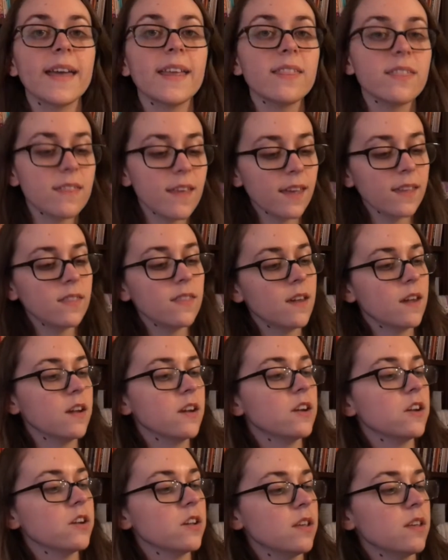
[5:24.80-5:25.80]
And then
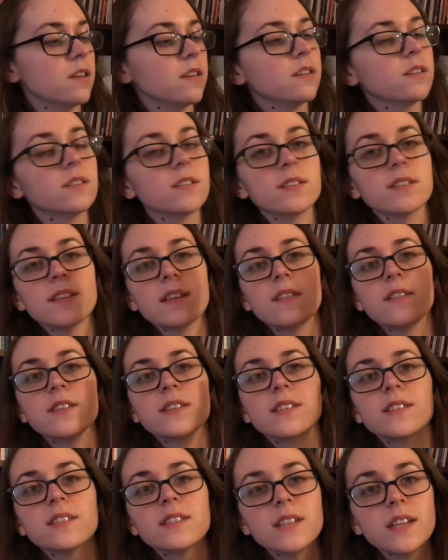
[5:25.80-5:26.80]
there is The
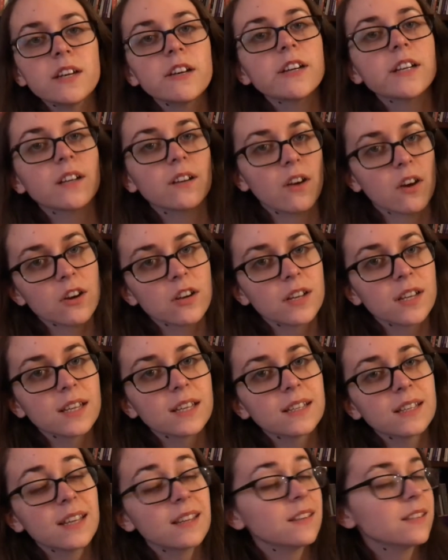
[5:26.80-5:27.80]
Secret
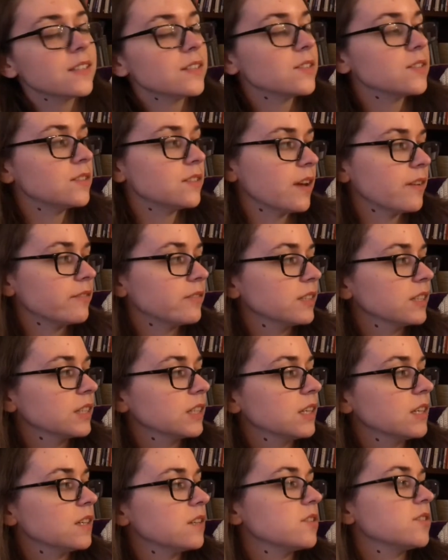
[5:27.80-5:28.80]
Garden, and this is
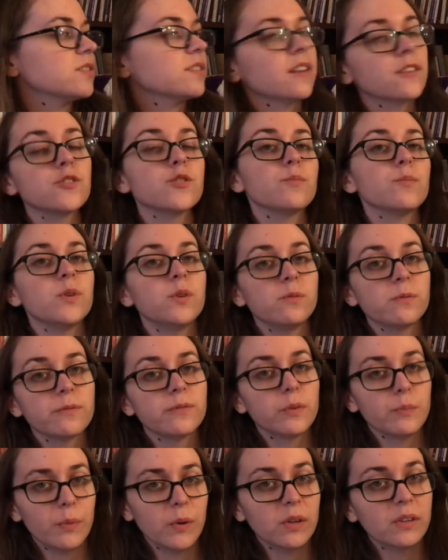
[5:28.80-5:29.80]
definitely such a
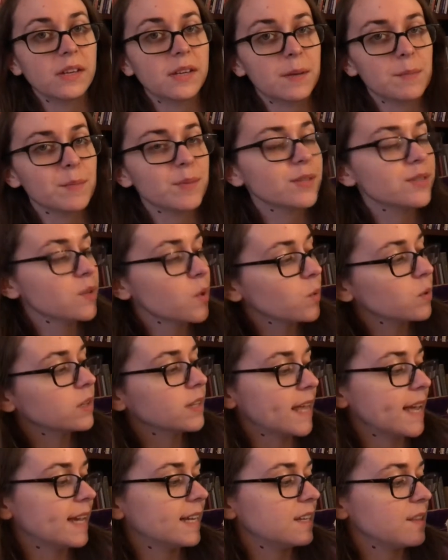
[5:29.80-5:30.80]
beautiful book, and I'm so
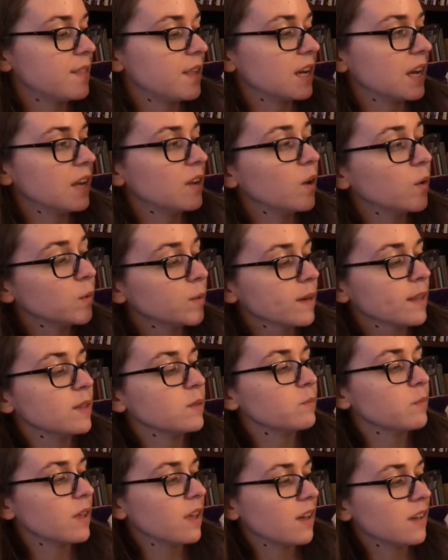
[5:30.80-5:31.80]
glad that I own
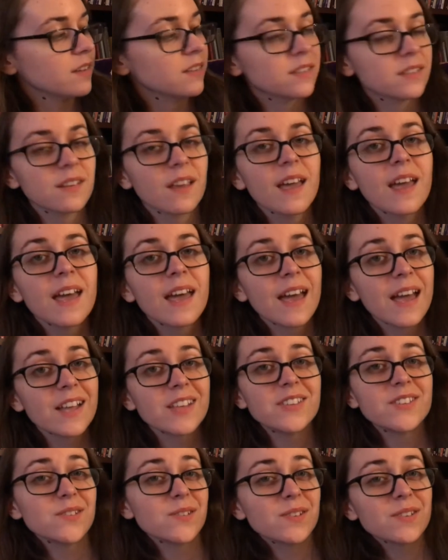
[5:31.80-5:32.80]
it because
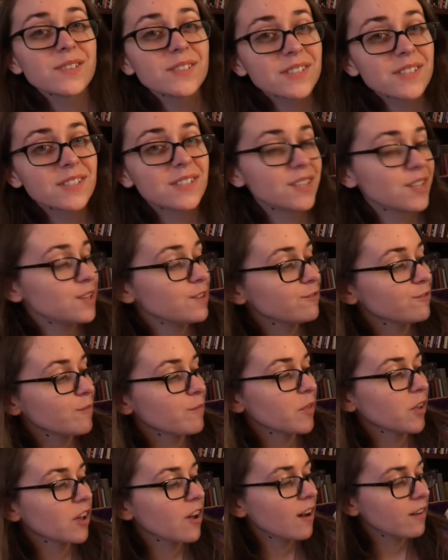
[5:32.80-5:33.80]
as you can see
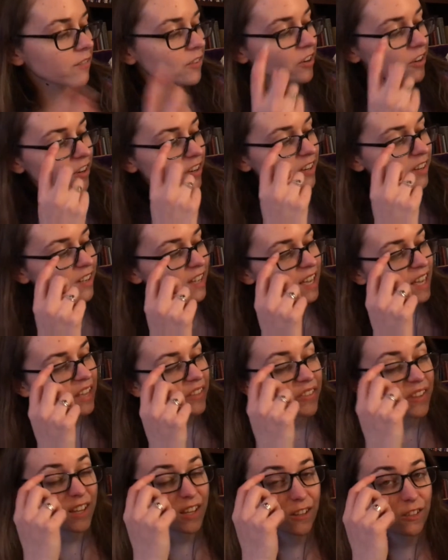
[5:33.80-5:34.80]
from the cover,
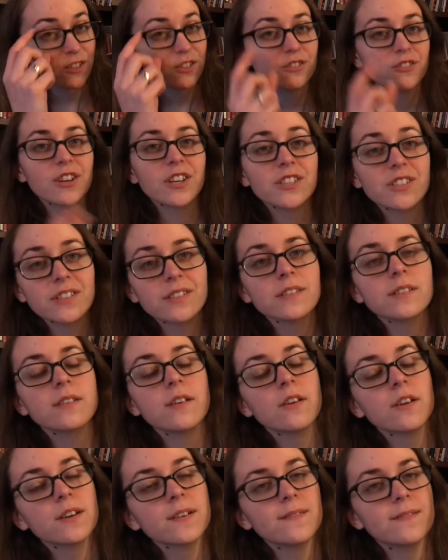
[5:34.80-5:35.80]
the illustrations
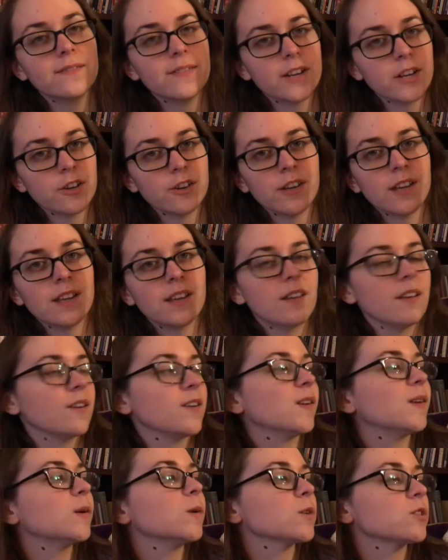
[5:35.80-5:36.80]
are very
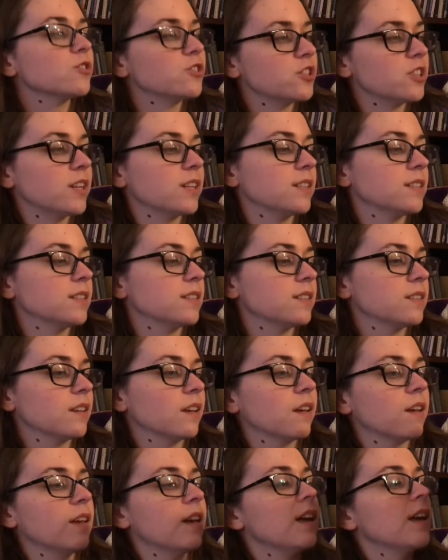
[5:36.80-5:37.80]
gorgeous
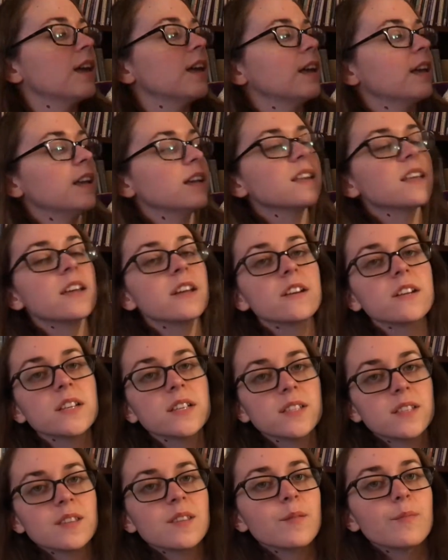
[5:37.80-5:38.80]
and here
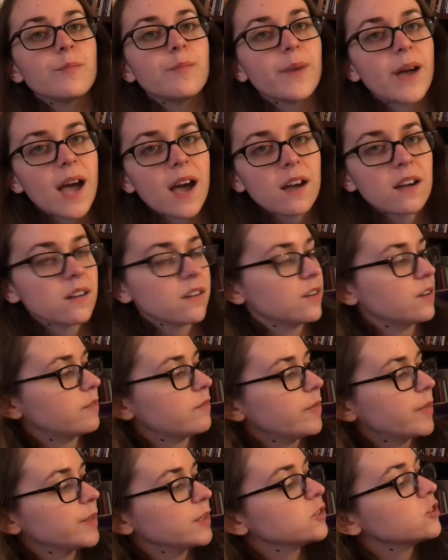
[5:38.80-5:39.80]
is the back of
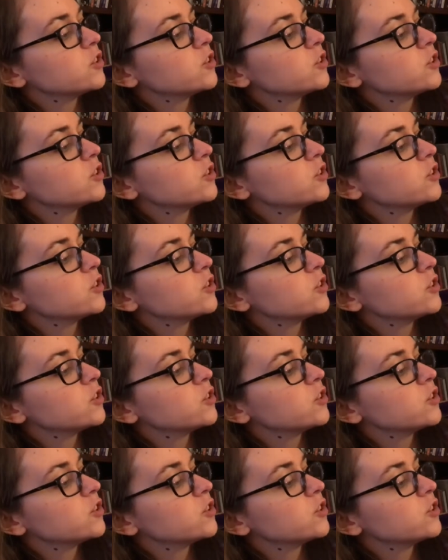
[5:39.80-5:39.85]
the